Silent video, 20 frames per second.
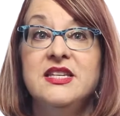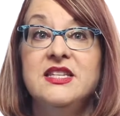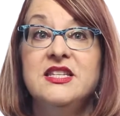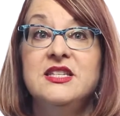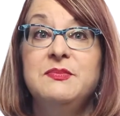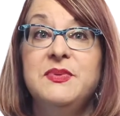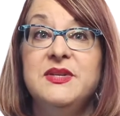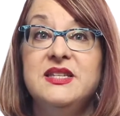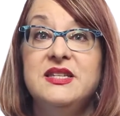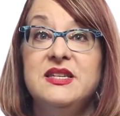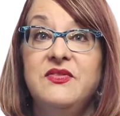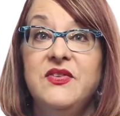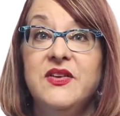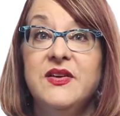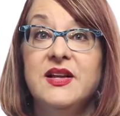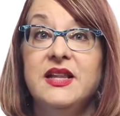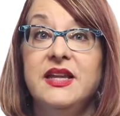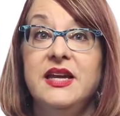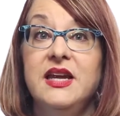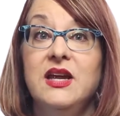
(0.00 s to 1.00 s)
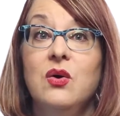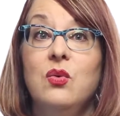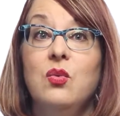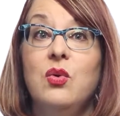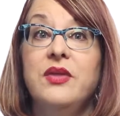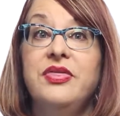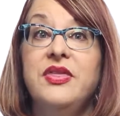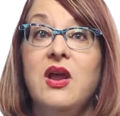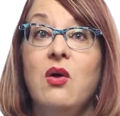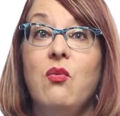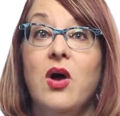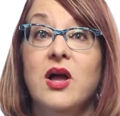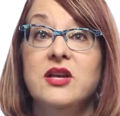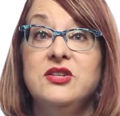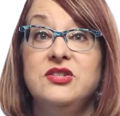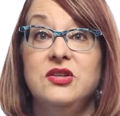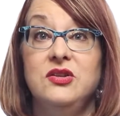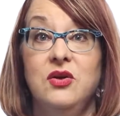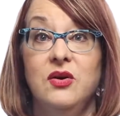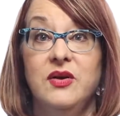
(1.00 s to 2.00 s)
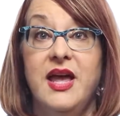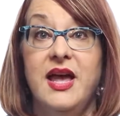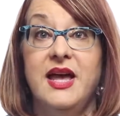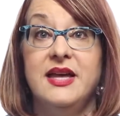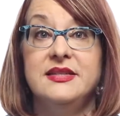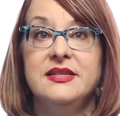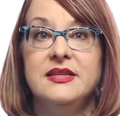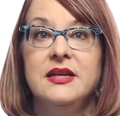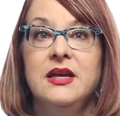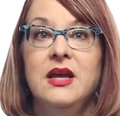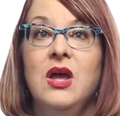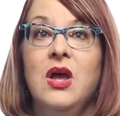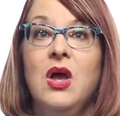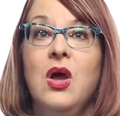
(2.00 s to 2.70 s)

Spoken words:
specifically what they want to look at,